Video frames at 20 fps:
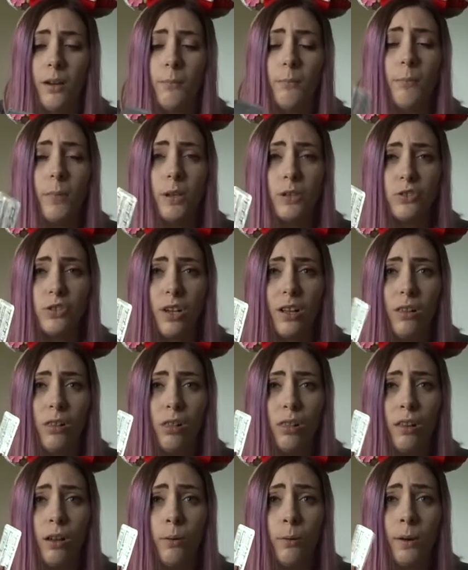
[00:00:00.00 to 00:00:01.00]
much
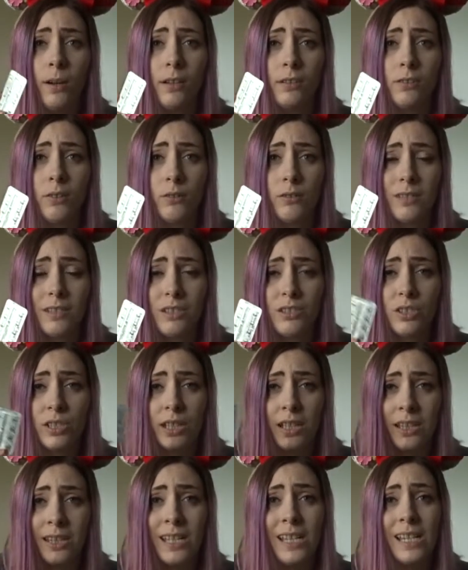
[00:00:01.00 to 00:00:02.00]
lower dosage
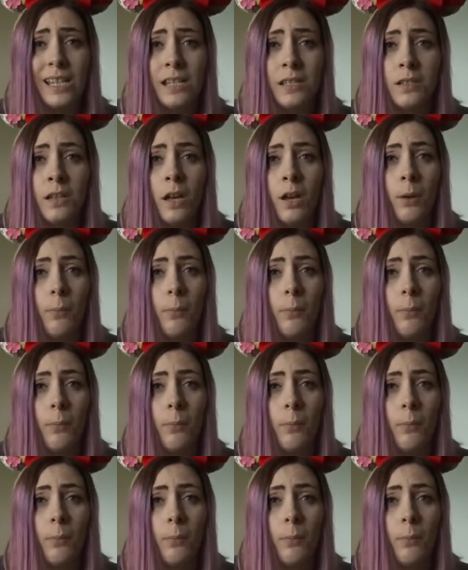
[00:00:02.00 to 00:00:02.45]
than these,